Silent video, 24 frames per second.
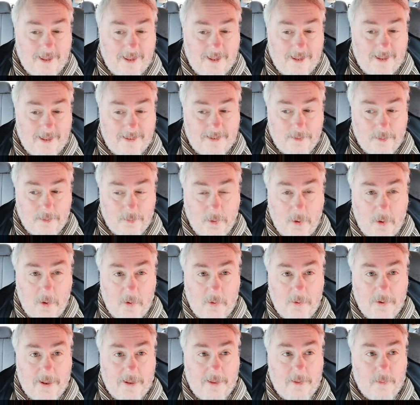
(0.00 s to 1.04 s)
and the
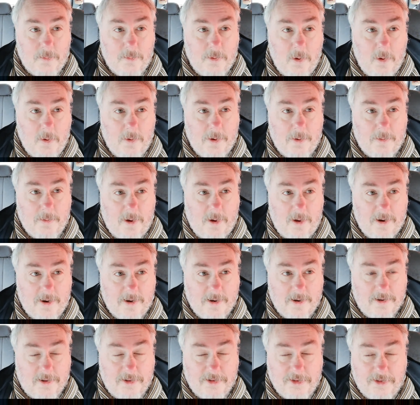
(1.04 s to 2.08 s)
Rona and the Rona
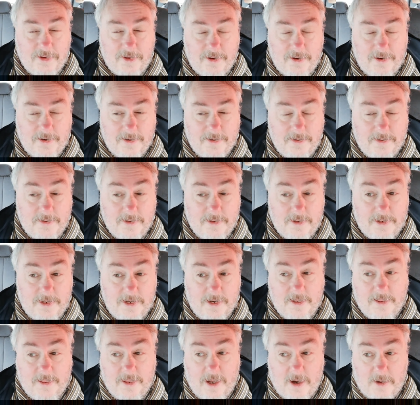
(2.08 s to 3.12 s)
Chronicles, and
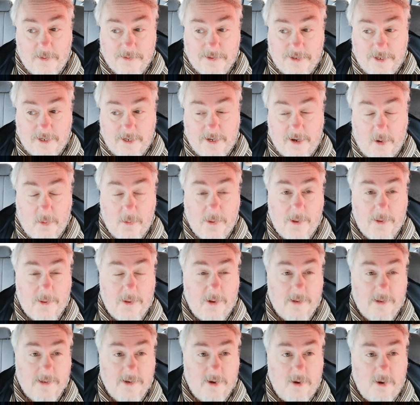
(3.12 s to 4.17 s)
thinking that I was thinking how
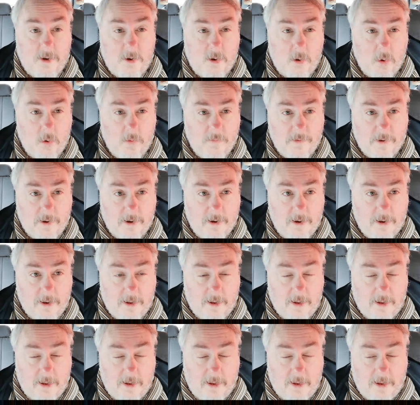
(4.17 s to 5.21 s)
that's all over,
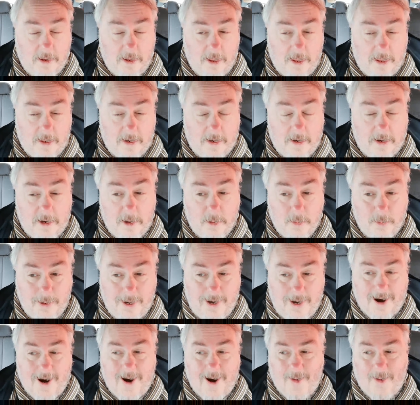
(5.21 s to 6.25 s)
and here
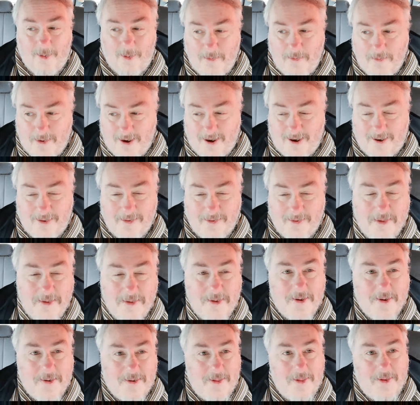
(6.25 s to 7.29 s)
we are,
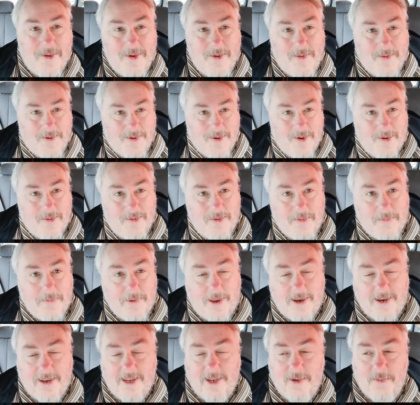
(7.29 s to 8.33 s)
another one coming
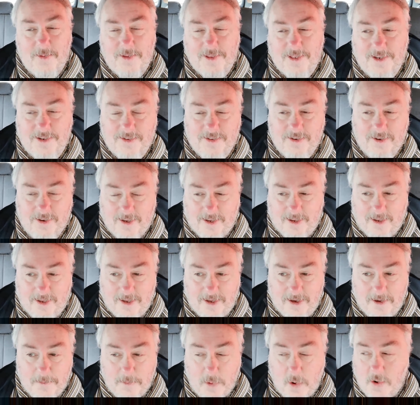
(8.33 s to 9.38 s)
back in with this
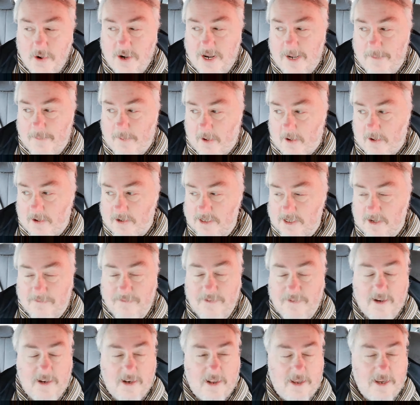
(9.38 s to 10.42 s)
monkeypox. I
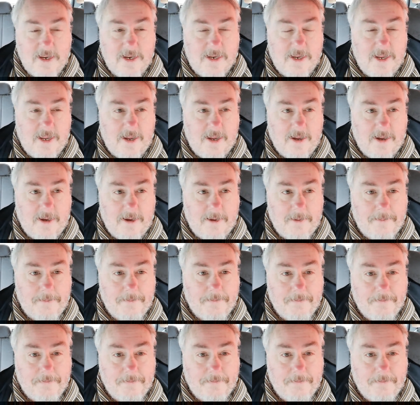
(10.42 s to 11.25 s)
feel like Al